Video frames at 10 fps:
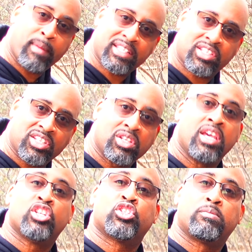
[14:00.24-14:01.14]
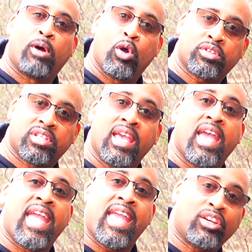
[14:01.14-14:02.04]
Mexican smoked
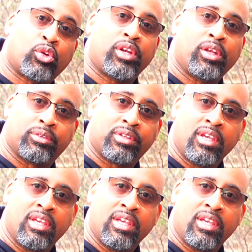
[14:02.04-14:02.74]
and grilled